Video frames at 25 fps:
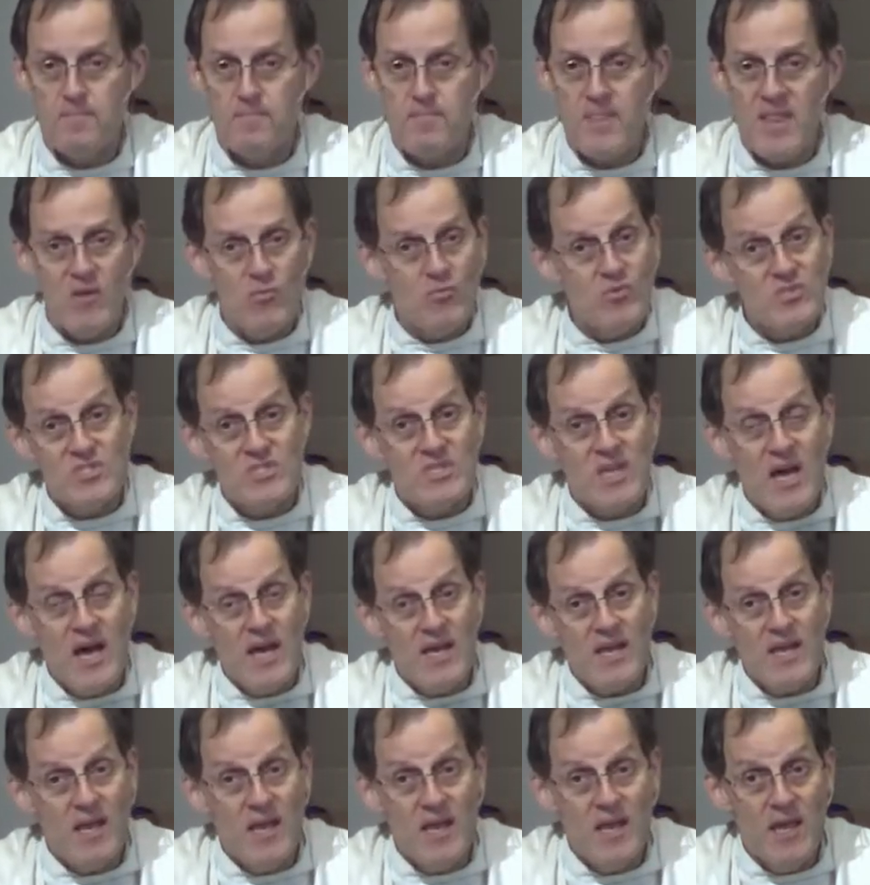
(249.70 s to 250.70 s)
It was
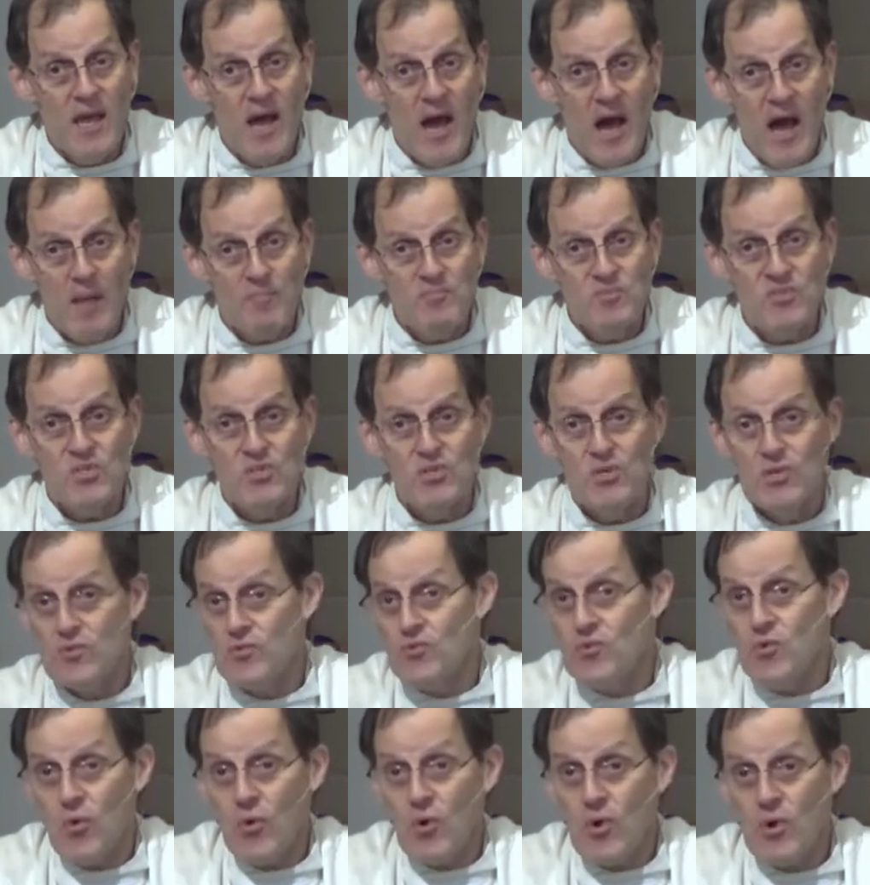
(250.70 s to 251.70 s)
not optional,
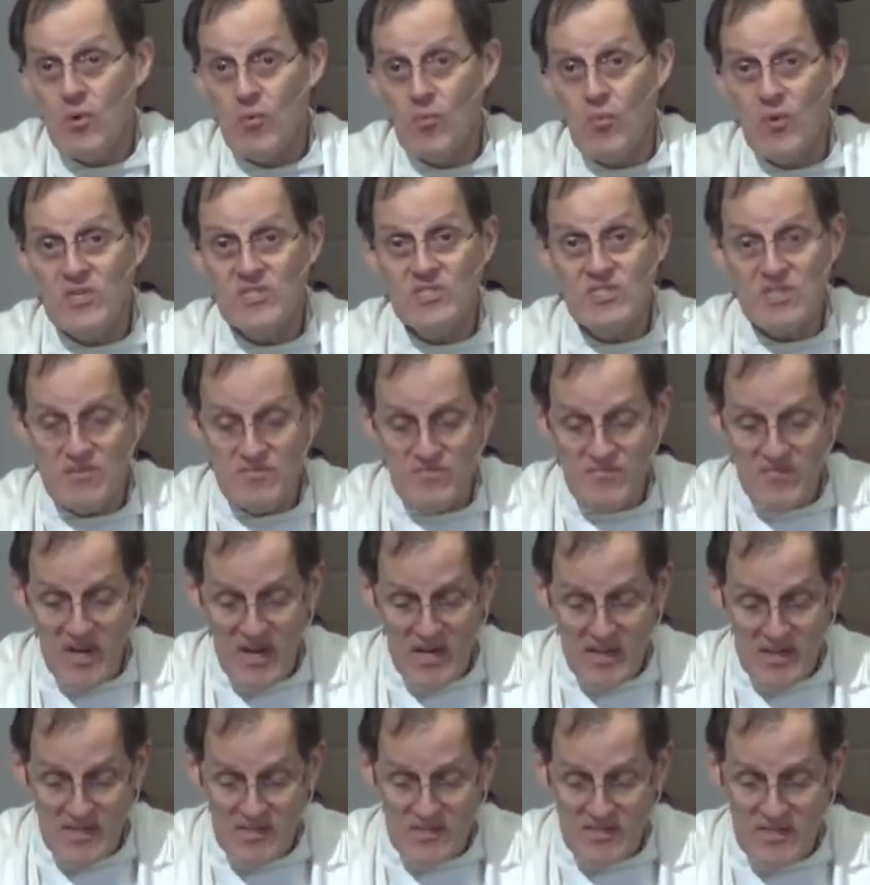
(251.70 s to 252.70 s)
nor was it
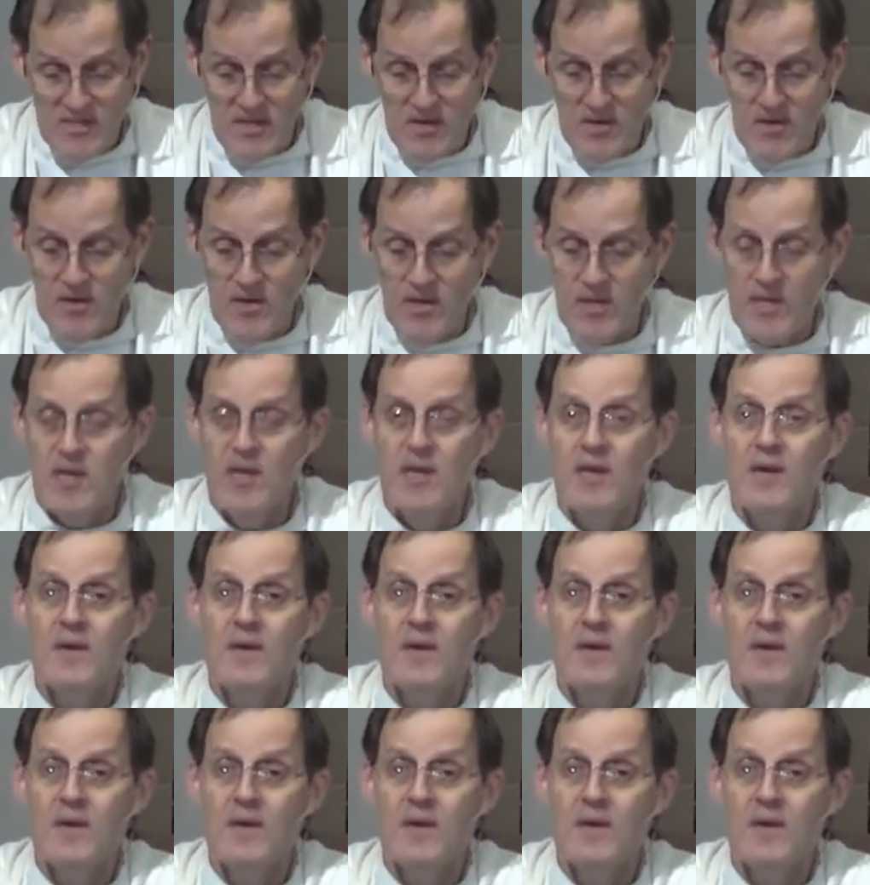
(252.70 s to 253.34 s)
voluntary.